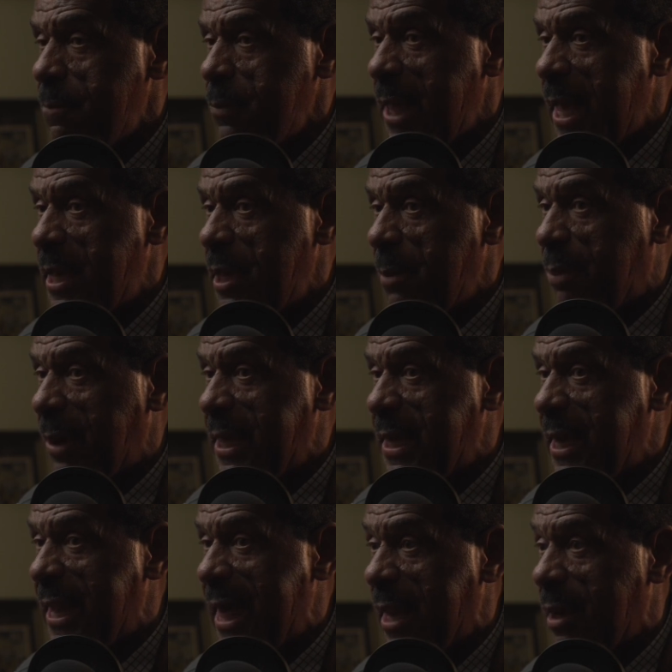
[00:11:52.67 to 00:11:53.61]
And he played
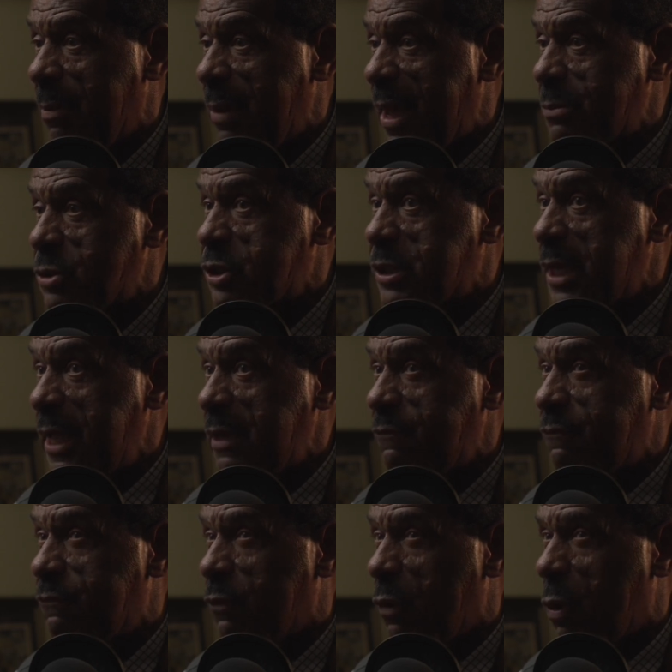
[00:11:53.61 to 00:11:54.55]
at Alabama
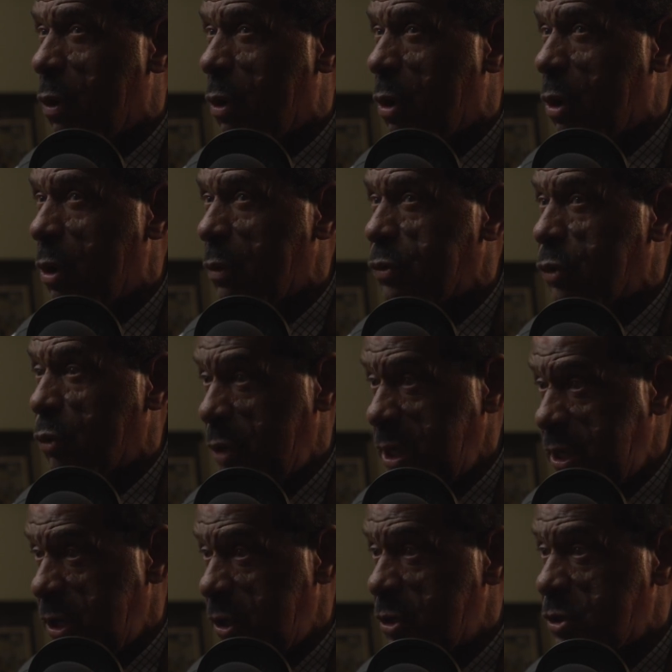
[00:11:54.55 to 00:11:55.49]
State for 3
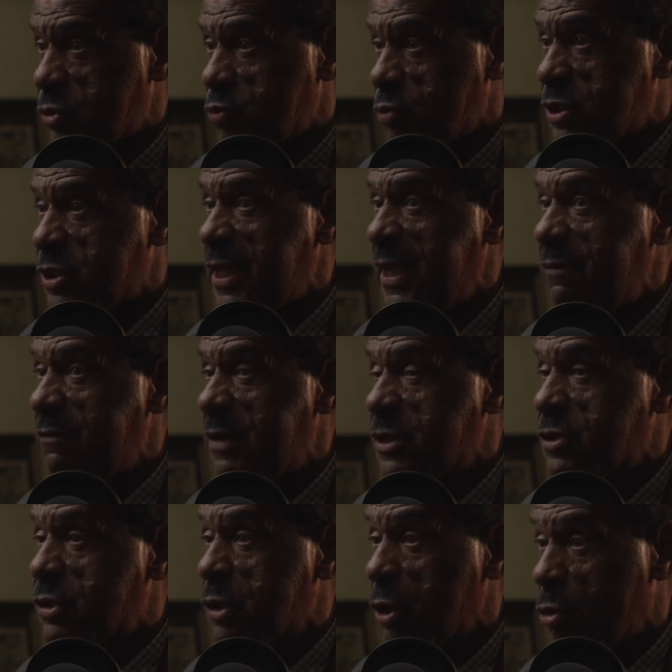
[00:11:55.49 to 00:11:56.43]
years, received
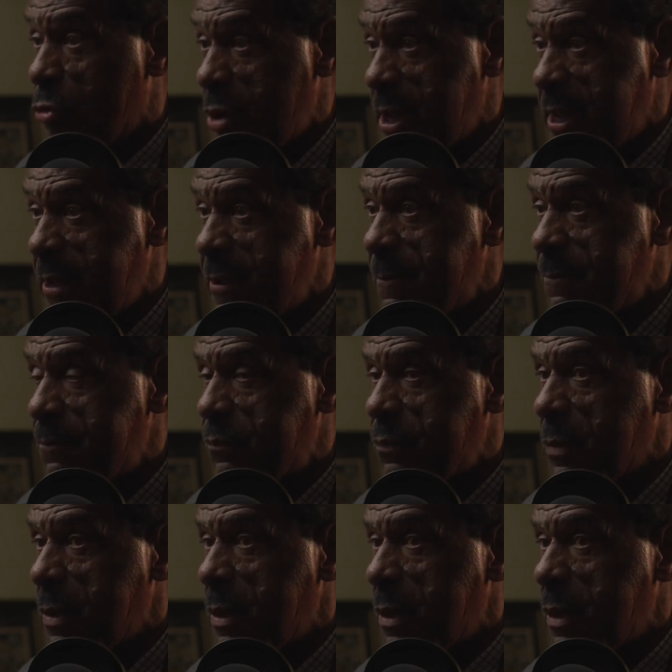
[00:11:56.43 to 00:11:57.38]
his degree
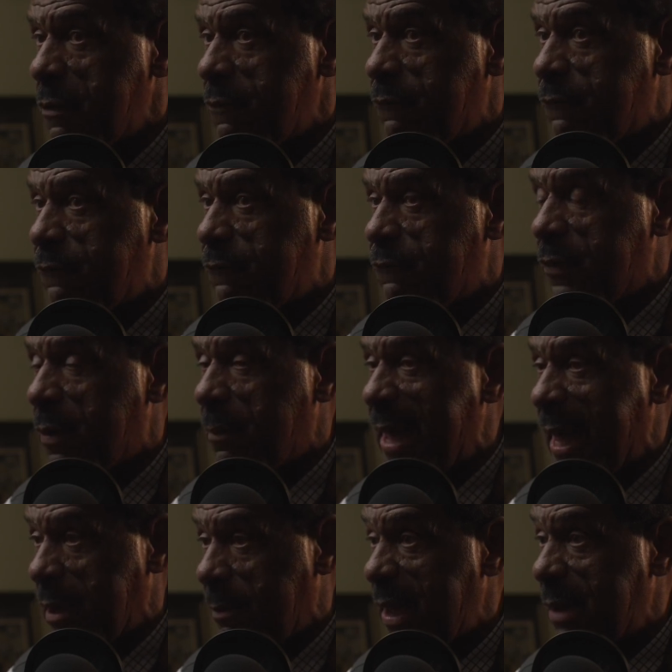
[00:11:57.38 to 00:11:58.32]
from
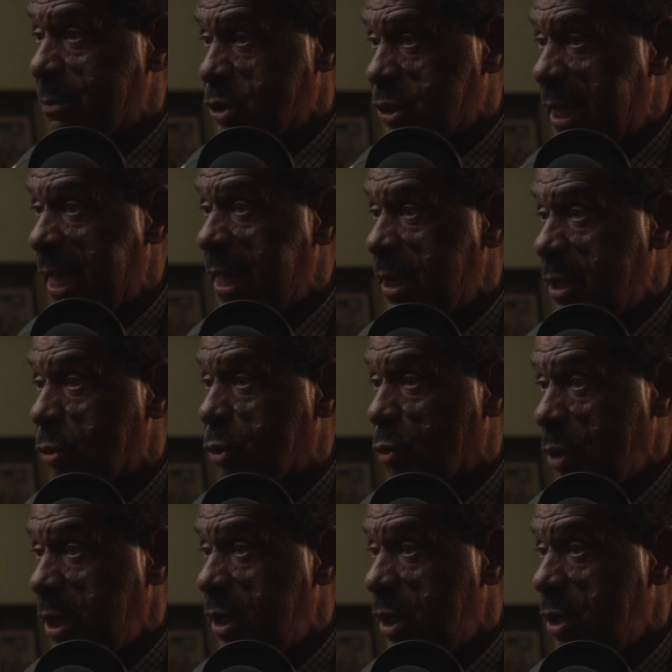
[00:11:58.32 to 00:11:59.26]
Alabama State in
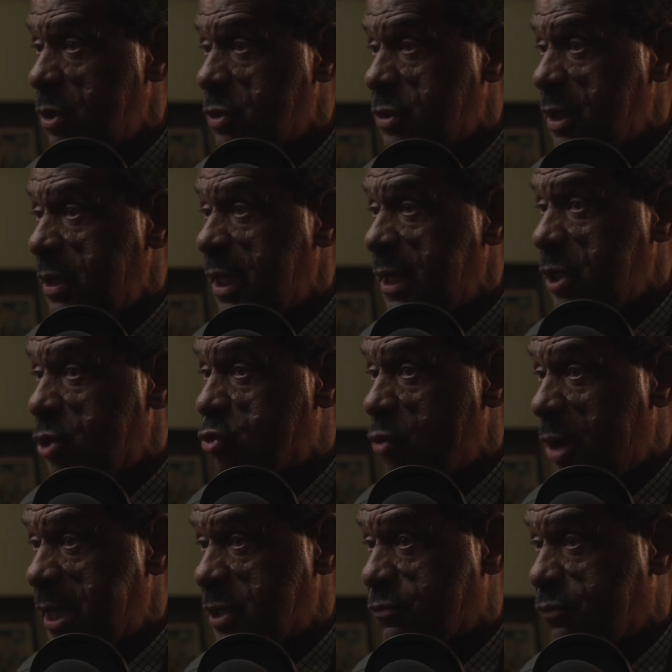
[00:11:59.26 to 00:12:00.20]
3 years, and then he
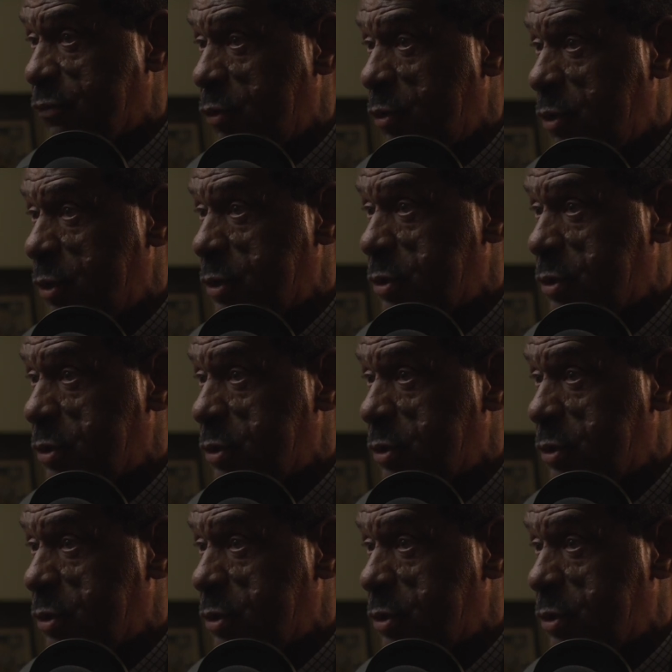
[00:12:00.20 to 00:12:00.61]
transferred